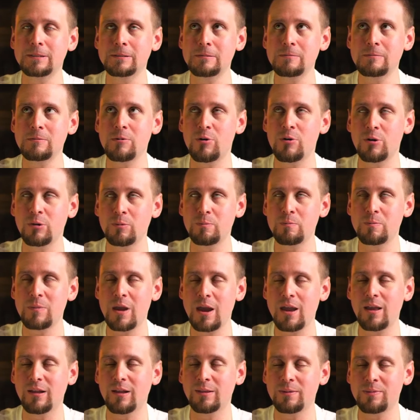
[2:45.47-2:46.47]
they're a,
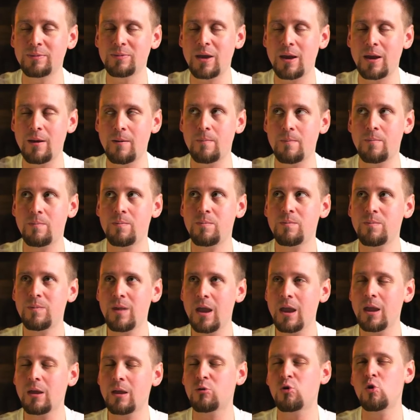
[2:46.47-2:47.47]
take a, they
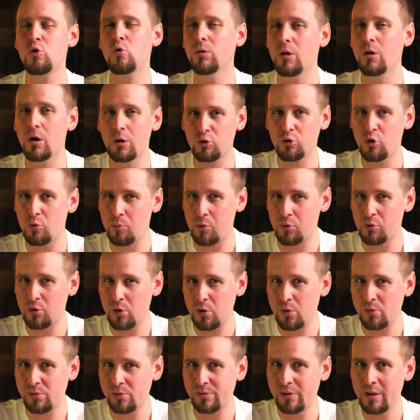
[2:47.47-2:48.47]
take a too long to
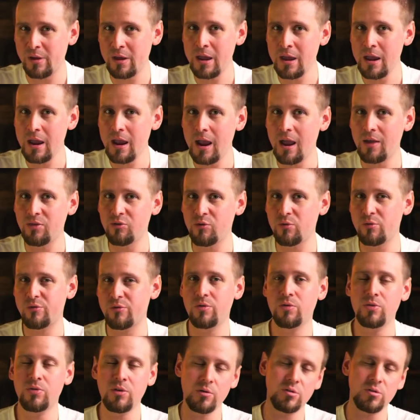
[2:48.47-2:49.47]
produce and there,
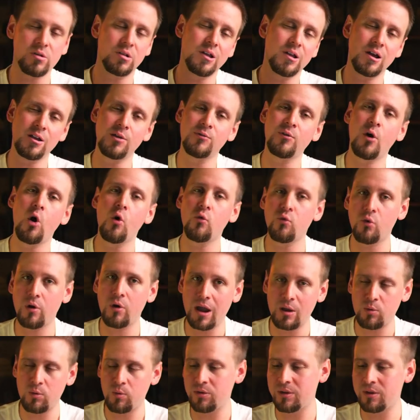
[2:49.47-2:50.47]
there's a lot of
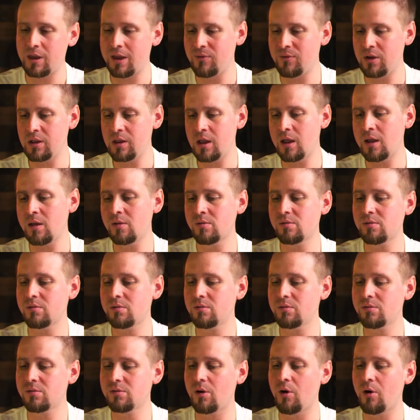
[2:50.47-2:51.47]
overhead with DVDs.
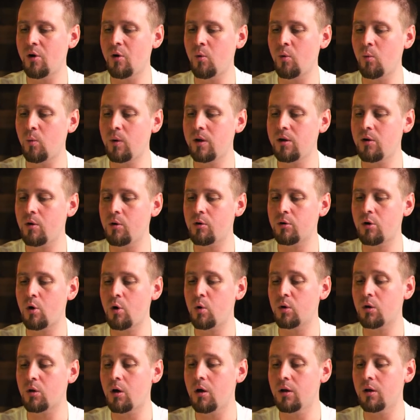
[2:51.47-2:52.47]
So we are
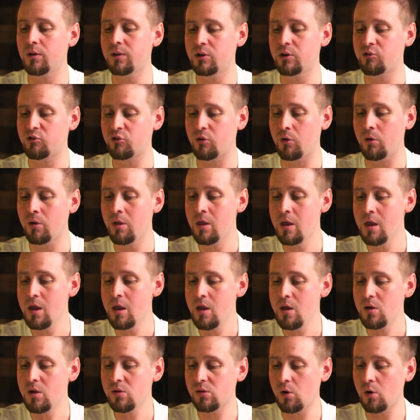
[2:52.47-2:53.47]
going all digital.
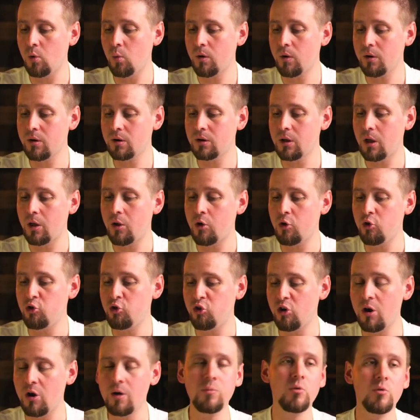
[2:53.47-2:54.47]
So we're gonna
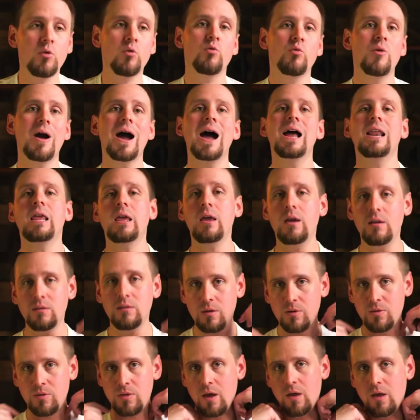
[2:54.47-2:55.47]
jump right
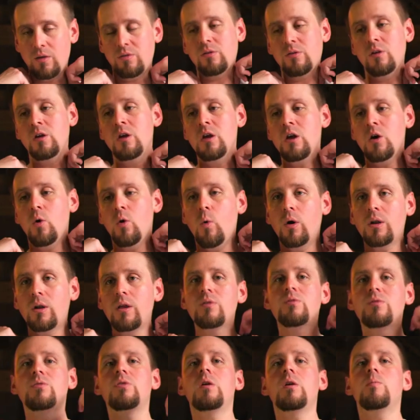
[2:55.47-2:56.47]
into this. What
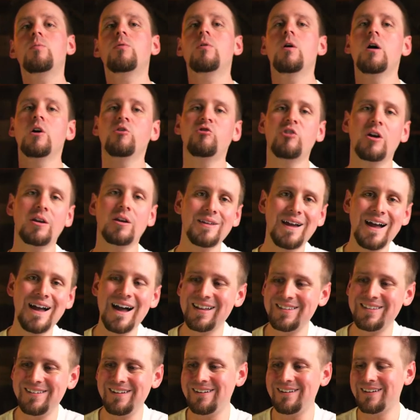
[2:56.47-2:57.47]
is the Project
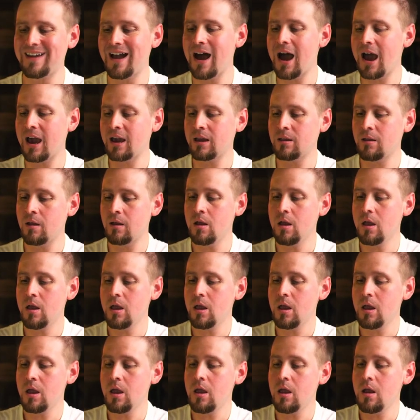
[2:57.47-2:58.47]
Idea Guide?
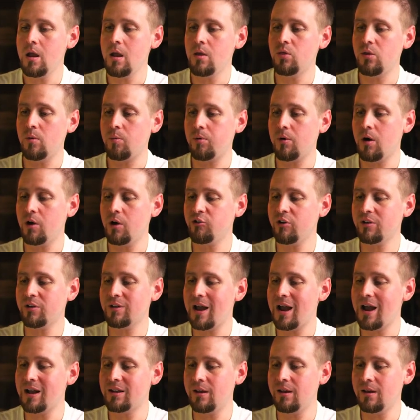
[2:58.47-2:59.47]
The Project
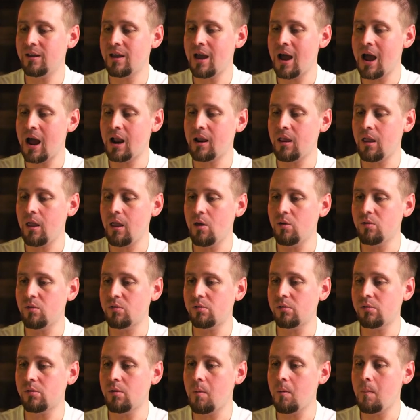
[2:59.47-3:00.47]
Idea Guide
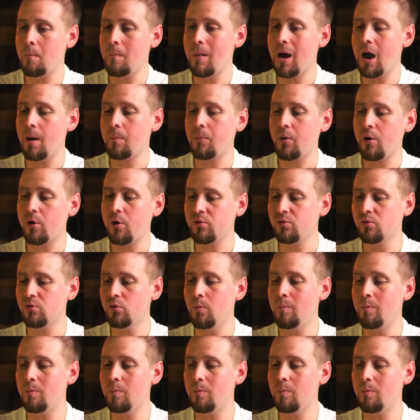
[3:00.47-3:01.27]
is my personal